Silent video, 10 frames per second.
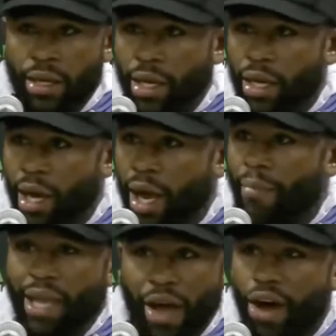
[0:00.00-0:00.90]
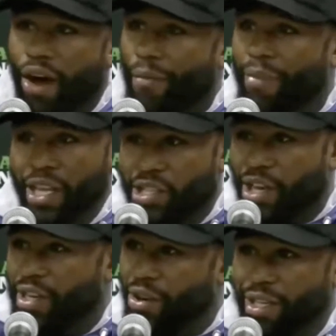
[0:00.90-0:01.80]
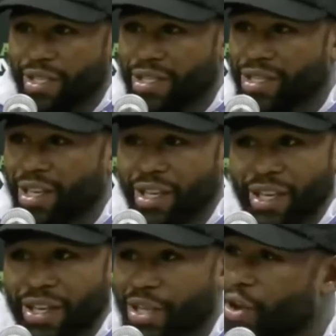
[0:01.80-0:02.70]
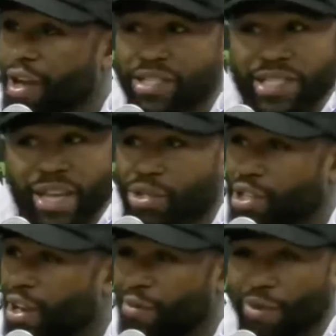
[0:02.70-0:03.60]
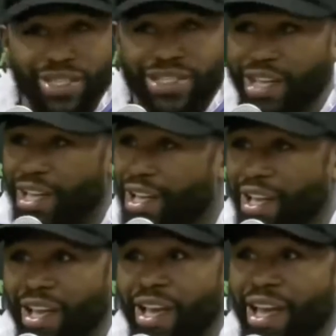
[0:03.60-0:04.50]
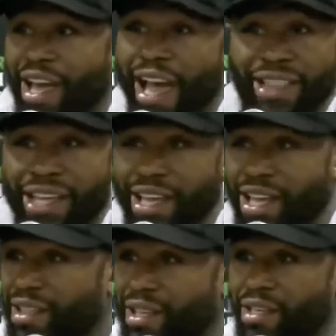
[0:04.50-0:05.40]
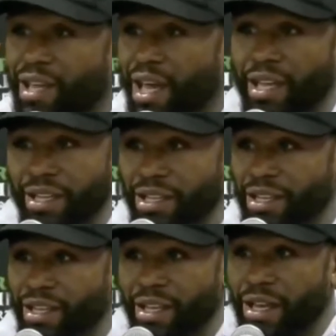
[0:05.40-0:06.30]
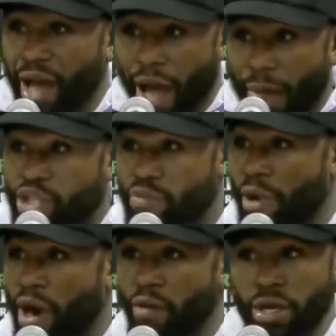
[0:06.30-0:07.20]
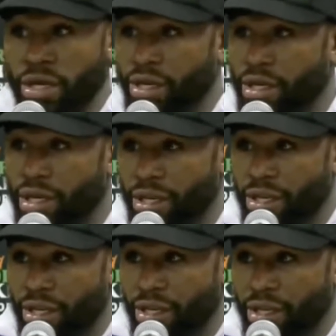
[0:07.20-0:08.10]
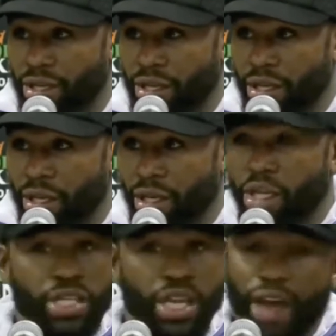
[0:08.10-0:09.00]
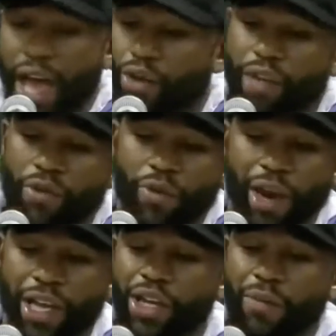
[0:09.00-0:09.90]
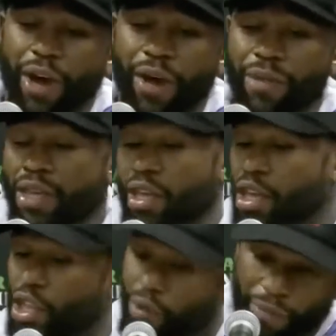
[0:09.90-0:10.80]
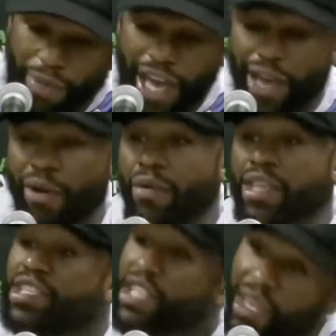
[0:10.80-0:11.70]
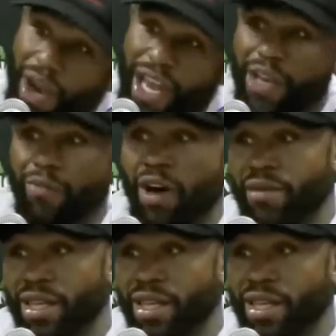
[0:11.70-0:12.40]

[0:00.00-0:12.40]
I'm gonna, I'm let y'all know this. Y'all can say what y'all want to say. At the end of the day, I'm the smart one. Because I don't care if you write good about me, you write bad about me, just keep writing about me.